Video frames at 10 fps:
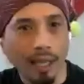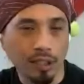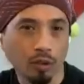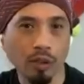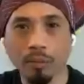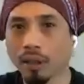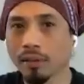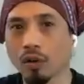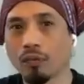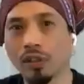Beside
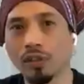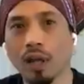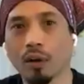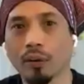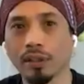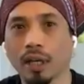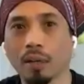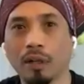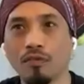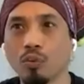Eskrima. So please follow us
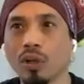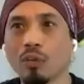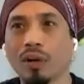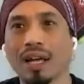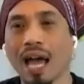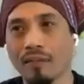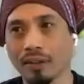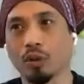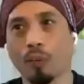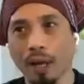there. But if you really want to
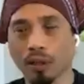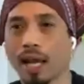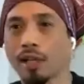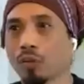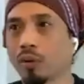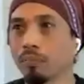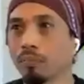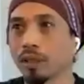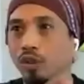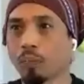have a direct connection
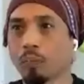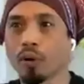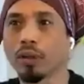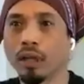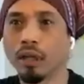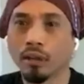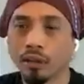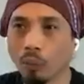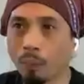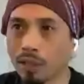with me and support
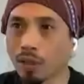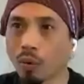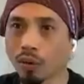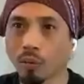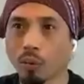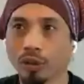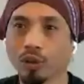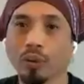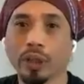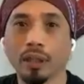the amazing work that
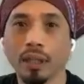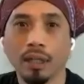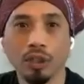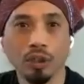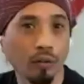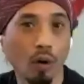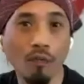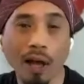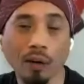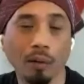we're doing, you
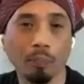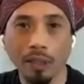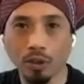go follow our